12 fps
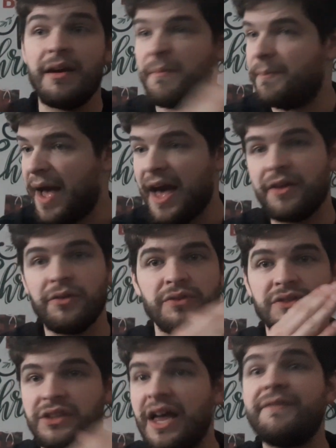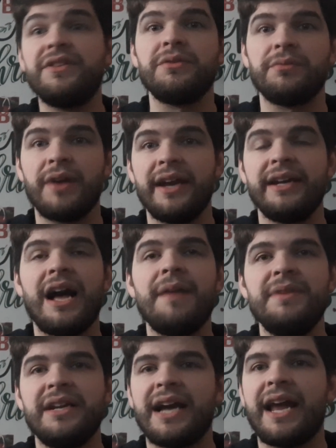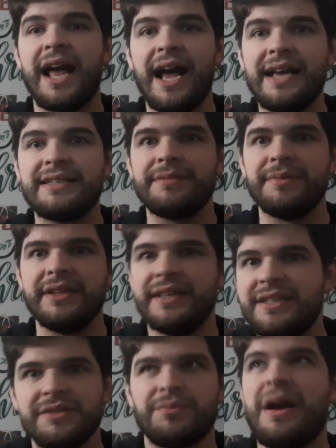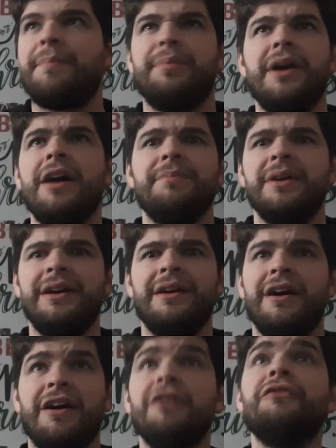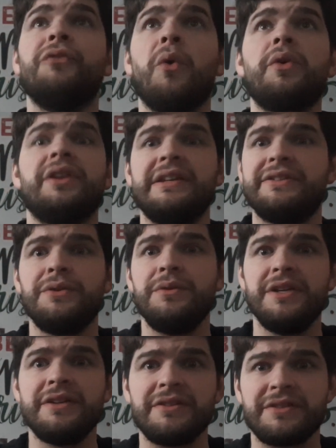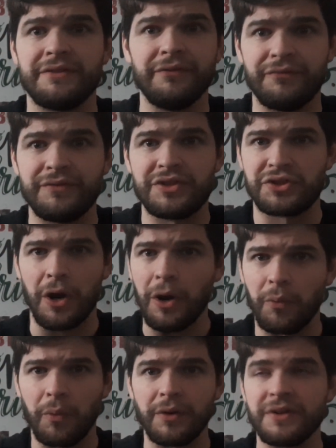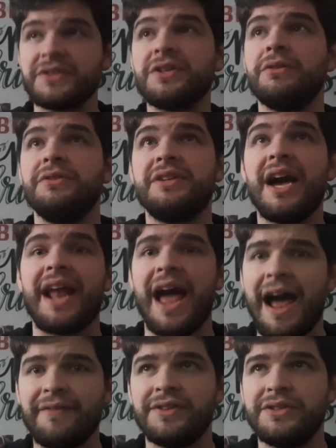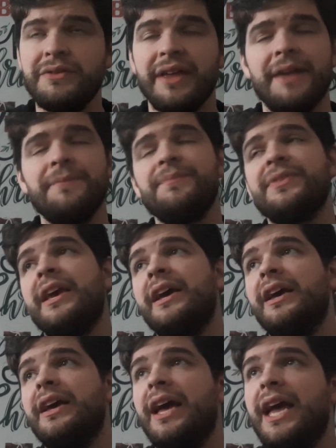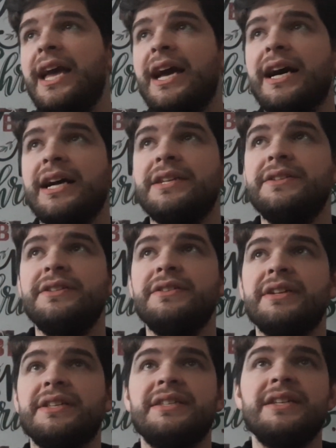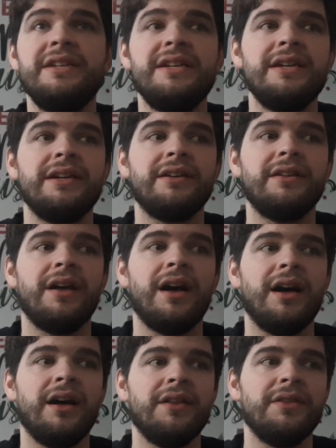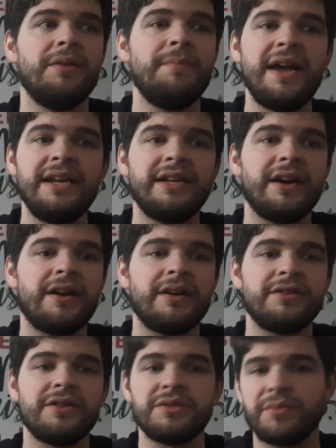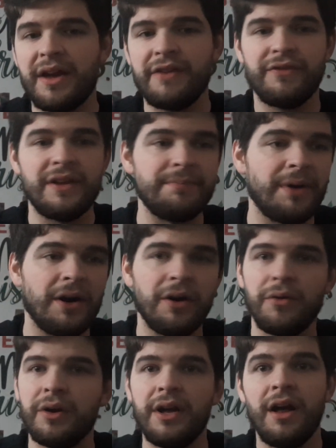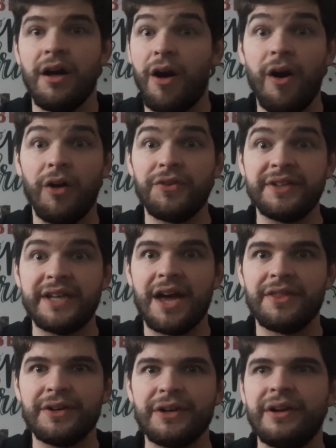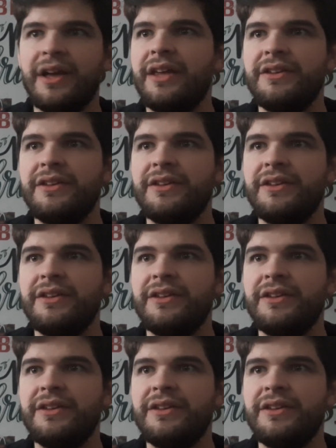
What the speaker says: Battles left and right. I mean, it kind of has to be. This is wrapping up 42 years of Star Wars, so you kind of have to do that. And you get to see the main characters, Rey, Finn, Poe, all together.